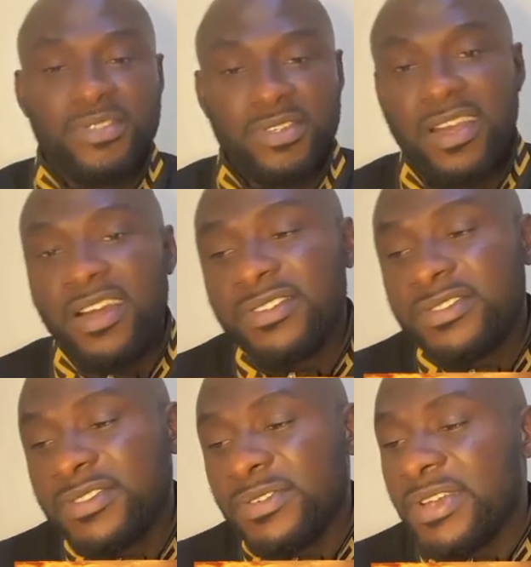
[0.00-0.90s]
to God.
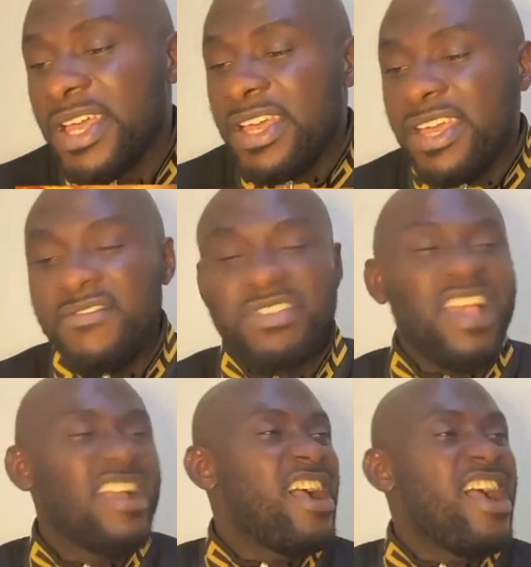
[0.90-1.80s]
So if you
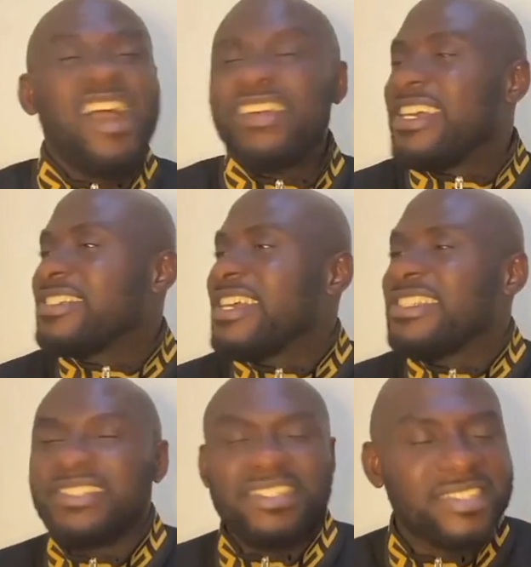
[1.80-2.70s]
say, they
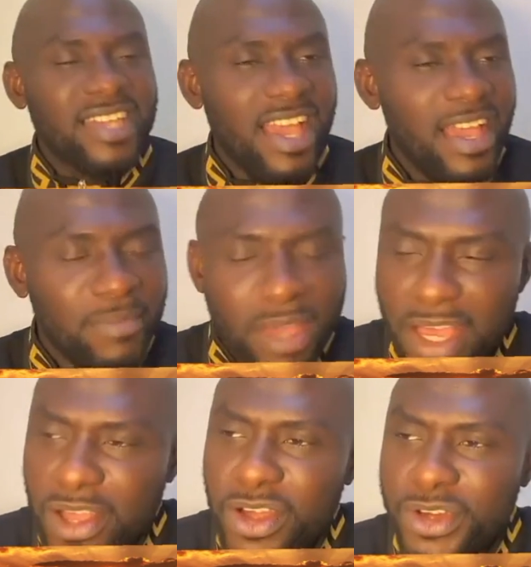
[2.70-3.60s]
said it's a scam.
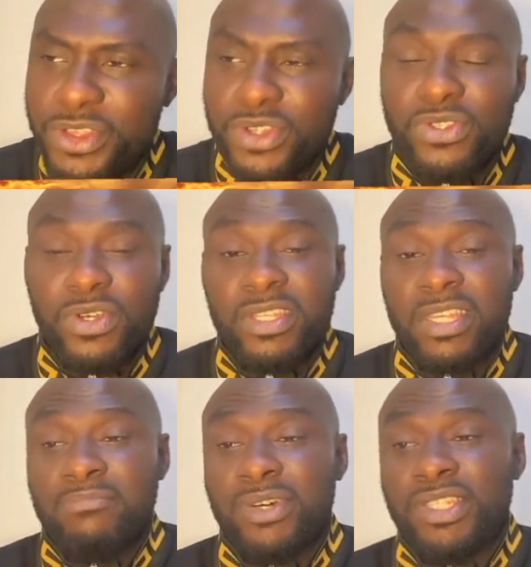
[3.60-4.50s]
God does not
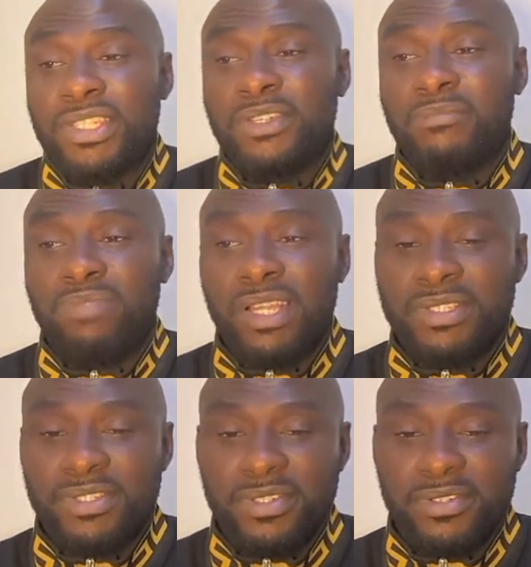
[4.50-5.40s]
need money to
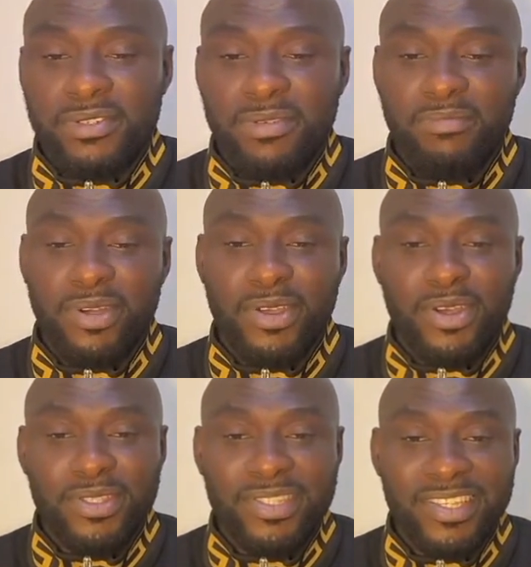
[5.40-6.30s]
bless you, but
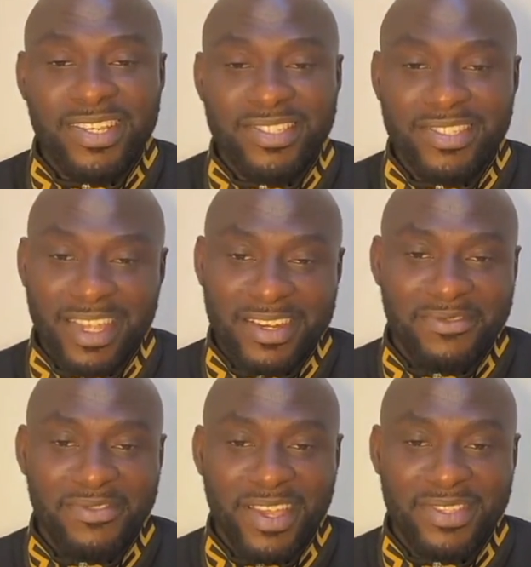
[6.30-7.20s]
God needed
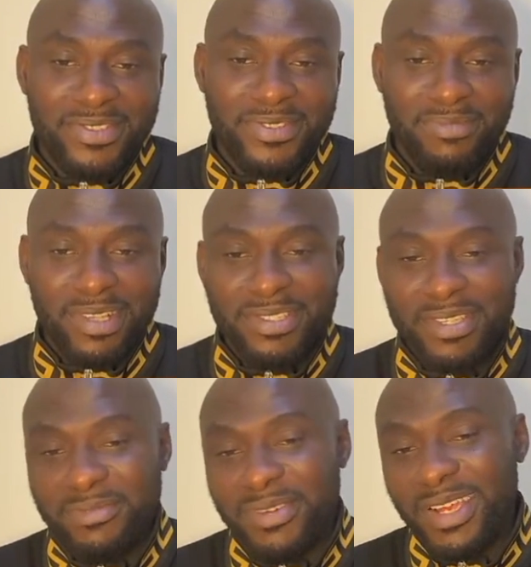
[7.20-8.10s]
sacrifice to
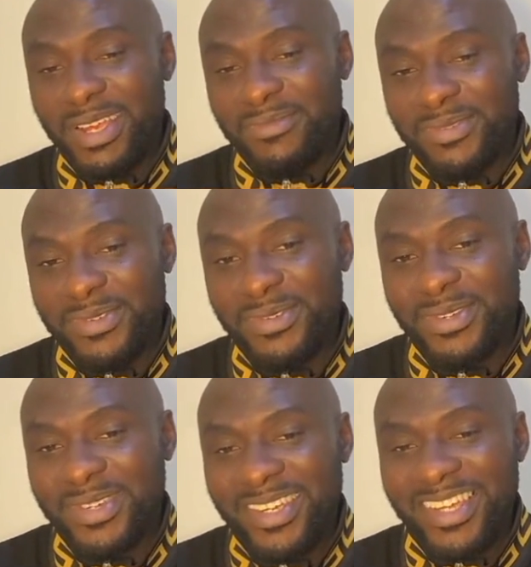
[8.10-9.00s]
bless Abraham.
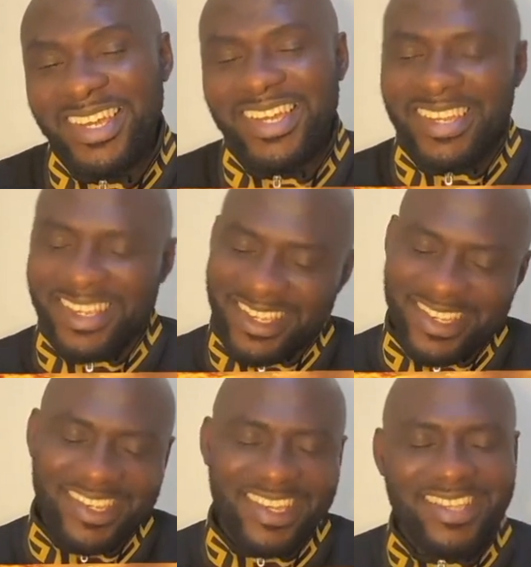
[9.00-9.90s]
True?
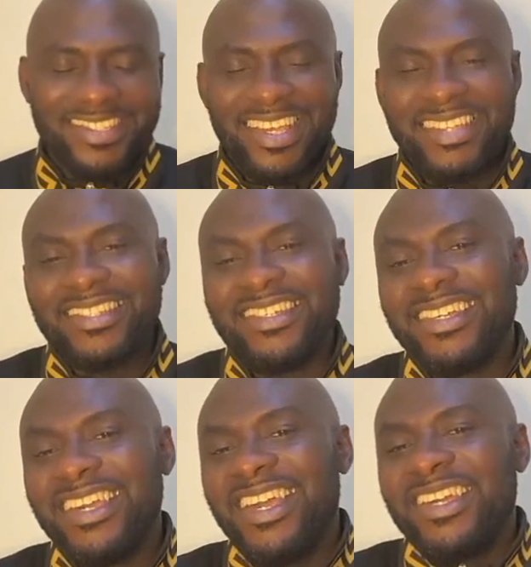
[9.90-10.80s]

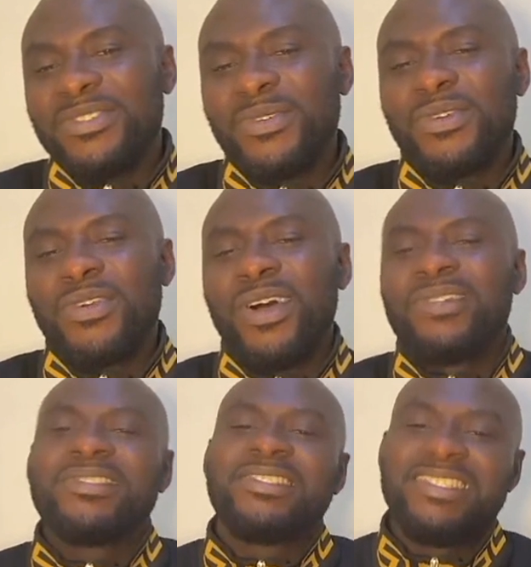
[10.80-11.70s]
Exactly. So
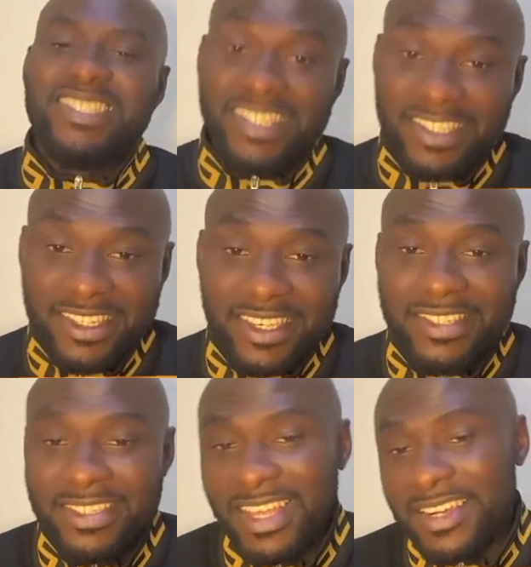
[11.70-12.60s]
God needs
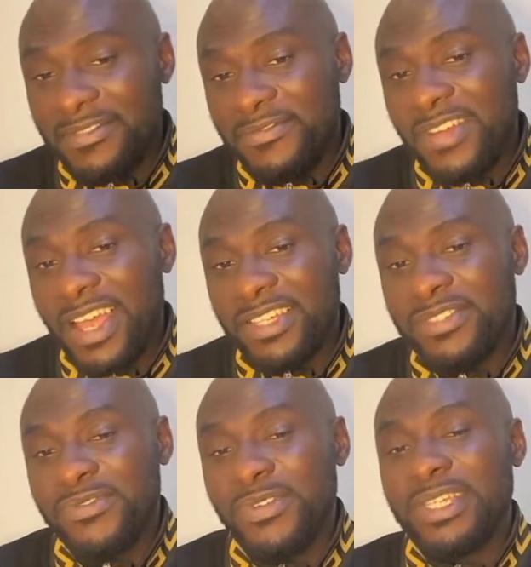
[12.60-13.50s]
a
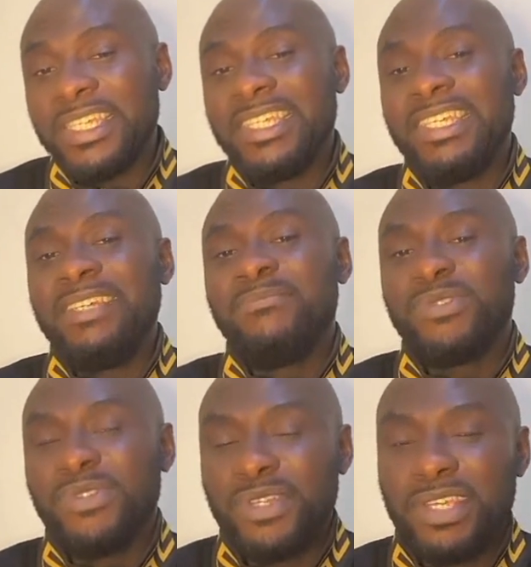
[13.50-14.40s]
sacrifice for
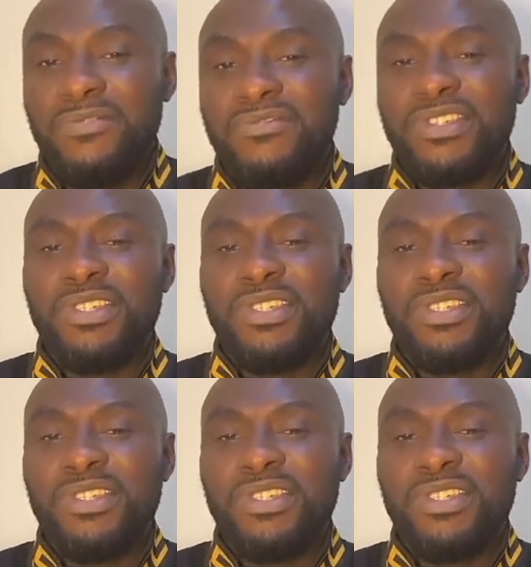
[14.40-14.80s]
him to give